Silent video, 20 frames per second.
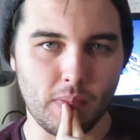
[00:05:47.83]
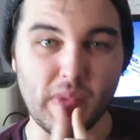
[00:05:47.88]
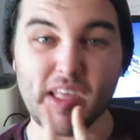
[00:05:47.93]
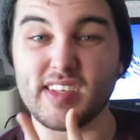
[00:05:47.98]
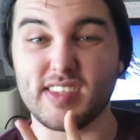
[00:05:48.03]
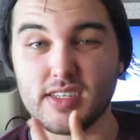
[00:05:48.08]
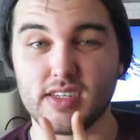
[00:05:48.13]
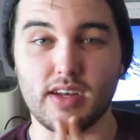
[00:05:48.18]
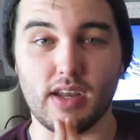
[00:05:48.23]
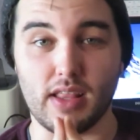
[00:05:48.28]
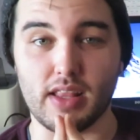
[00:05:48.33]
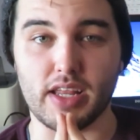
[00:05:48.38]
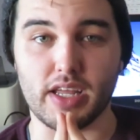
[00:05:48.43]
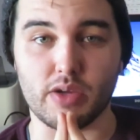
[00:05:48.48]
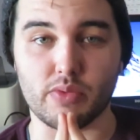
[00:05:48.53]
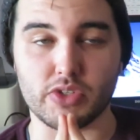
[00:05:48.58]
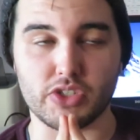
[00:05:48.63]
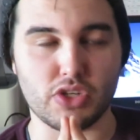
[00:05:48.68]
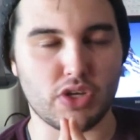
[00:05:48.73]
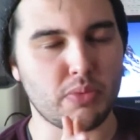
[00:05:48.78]
It's in another
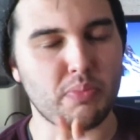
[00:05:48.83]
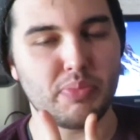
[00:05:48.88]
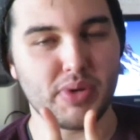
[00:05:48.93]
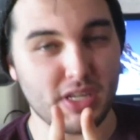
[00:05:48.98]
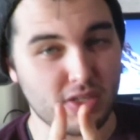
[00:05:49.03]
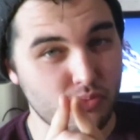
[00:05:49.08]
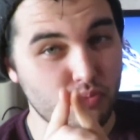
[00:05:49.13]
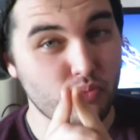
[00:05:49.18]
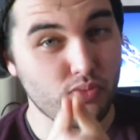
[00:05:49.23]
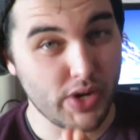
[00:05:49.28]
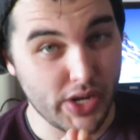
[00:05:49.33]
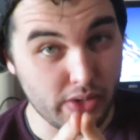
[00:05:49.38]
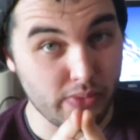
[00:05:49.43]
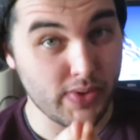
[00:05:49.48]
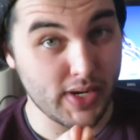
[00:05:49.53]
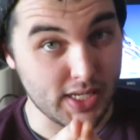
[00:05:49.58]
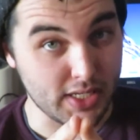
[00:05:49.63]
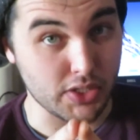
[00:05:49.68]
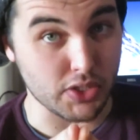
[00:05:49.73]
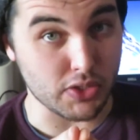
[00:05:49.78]
language though, but it's really,
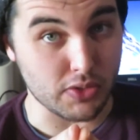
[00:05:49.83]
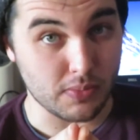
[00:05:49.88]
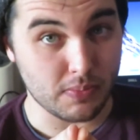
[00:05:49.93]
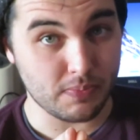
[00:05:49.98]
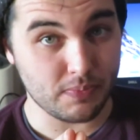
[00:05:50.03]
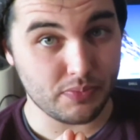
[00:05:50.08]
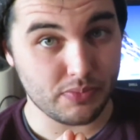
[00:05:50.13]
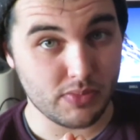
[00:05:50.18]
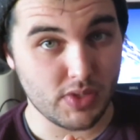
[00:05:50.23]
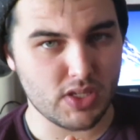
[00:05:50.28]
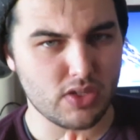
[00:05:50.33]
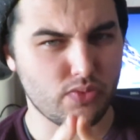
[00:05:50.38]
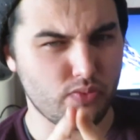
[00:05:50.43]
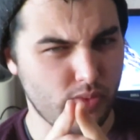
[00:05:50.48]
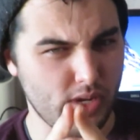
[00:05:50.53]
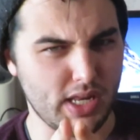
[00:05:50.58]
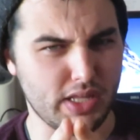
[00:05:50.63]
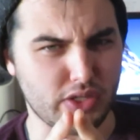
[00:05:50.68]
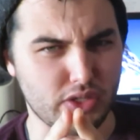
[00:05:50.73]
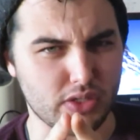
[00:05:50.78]
really good.
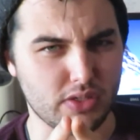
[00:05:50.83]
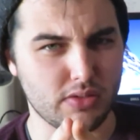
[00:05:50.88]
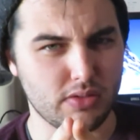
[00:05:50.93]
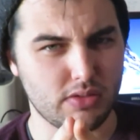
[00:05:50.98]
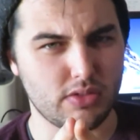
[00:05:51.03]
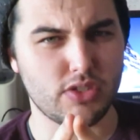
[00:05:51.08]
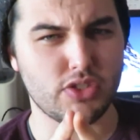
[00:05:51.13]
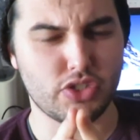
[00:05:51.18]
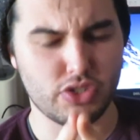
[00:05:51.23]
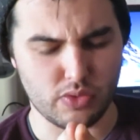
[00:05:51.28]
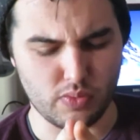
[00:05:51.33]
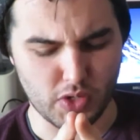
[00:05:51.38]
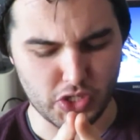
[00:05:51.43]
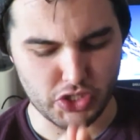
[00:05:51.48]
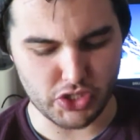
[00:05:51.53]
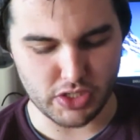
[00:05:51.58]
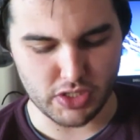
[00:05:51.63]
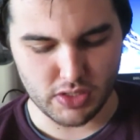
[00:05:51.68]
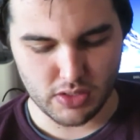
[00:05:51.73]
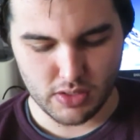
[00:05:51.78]
Really good. You should
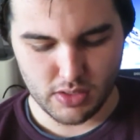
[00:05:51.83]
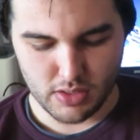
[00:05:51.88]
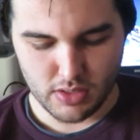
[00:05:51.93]
watch it.